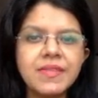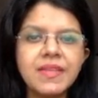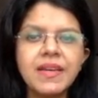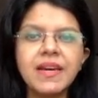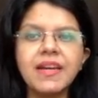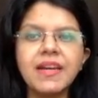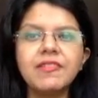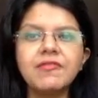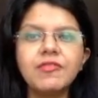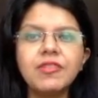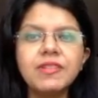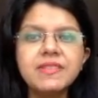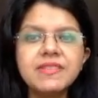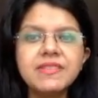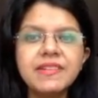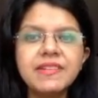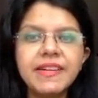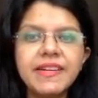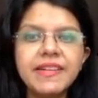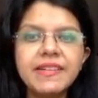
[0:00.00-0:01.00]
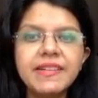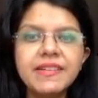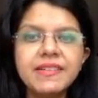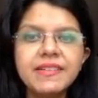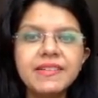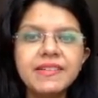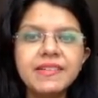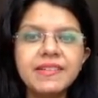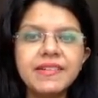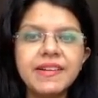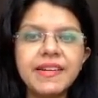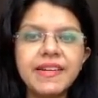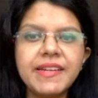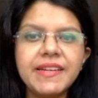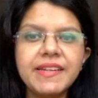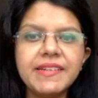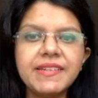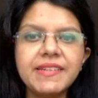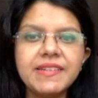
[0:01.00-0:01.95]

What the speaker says: And what is gradient? Gradient